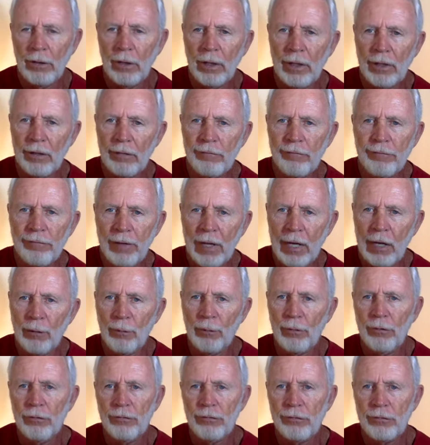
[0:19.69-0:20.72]
Leighton
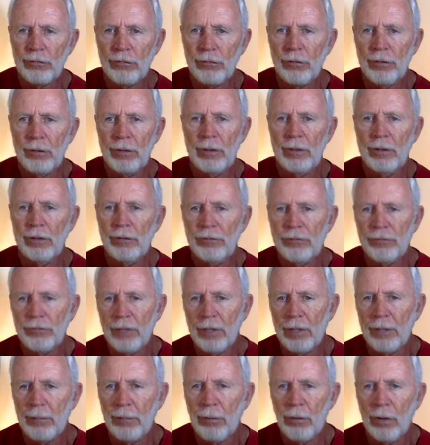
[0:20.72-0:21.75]
Flowers on his
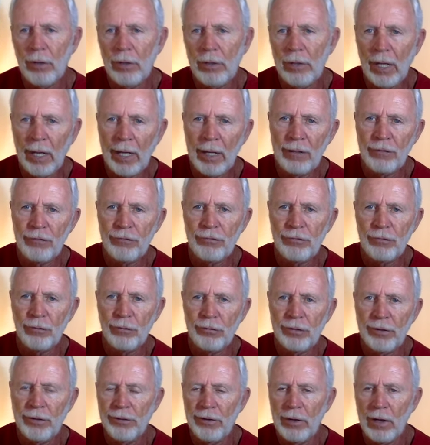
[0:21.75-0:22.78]
uh, broadcast
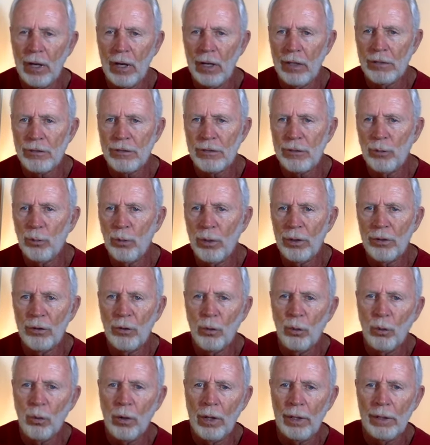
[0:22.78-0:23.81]
Soteriology
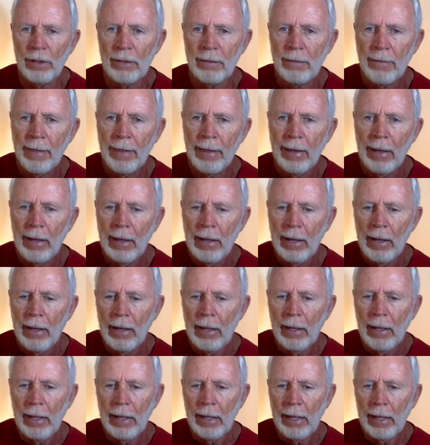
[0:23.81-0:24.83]
101,
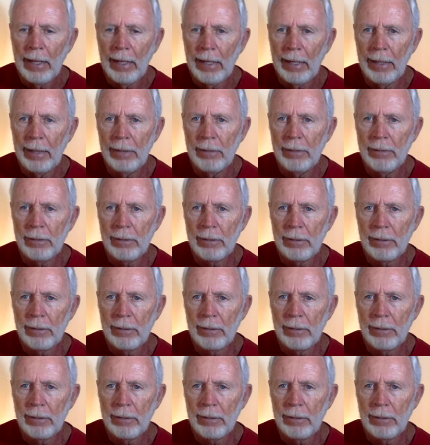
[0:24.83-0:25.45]
and